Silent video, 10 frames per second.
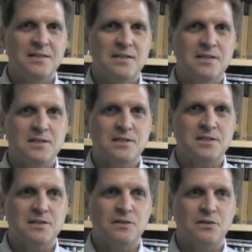
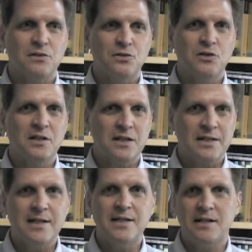is, you're going
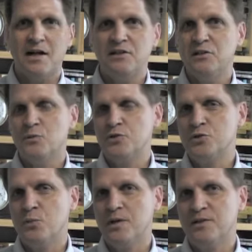to get an idea of
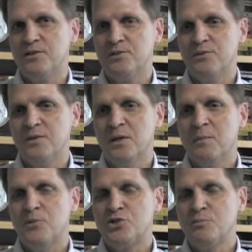what you want to do,
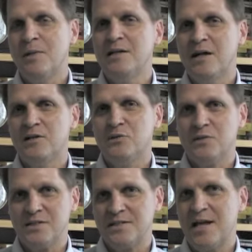but you may not know
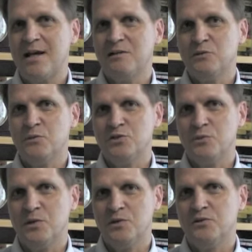exactly what
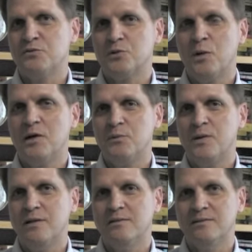you want to do for quite a
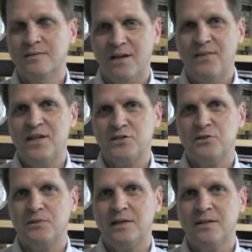while, and that's
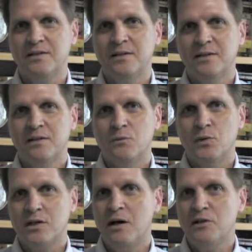all right.
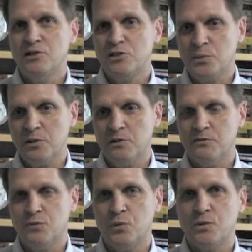What college is really
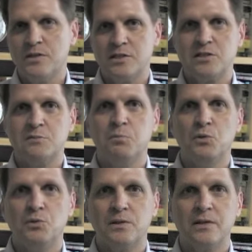good for is
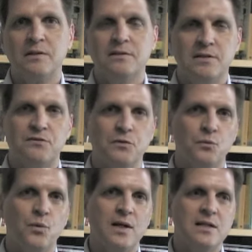exploring
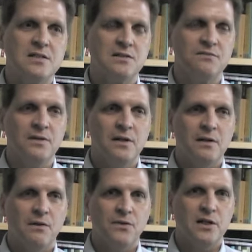different ways of
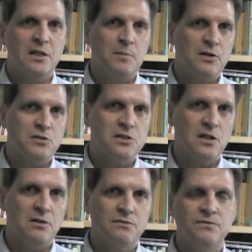thinking about
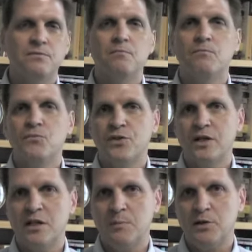yourself,
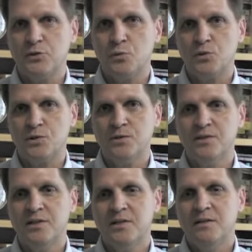thinking about the
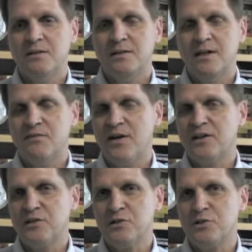world. And if I
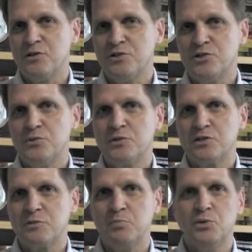could encourage you to
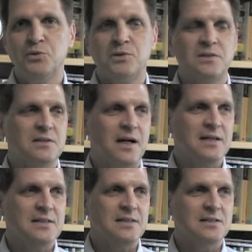explore
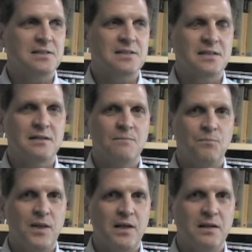ideas
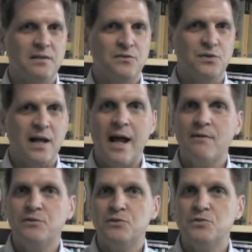and different
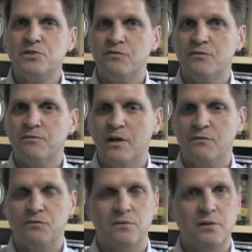avenues of
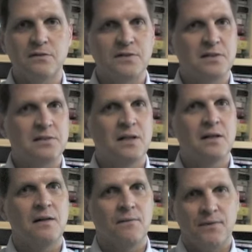living,
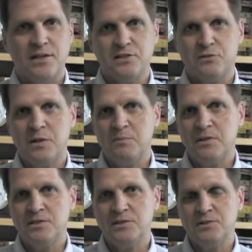that's a great
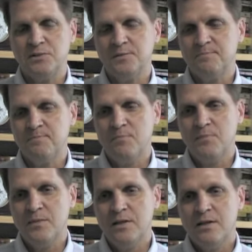place to do it.
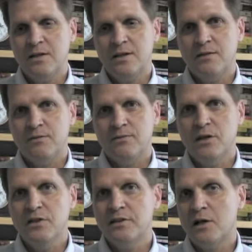The
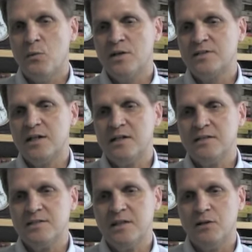other thing I want to say
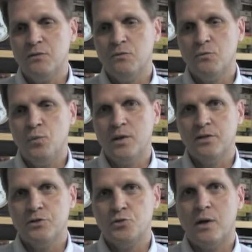is that one of
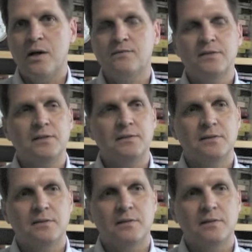the driving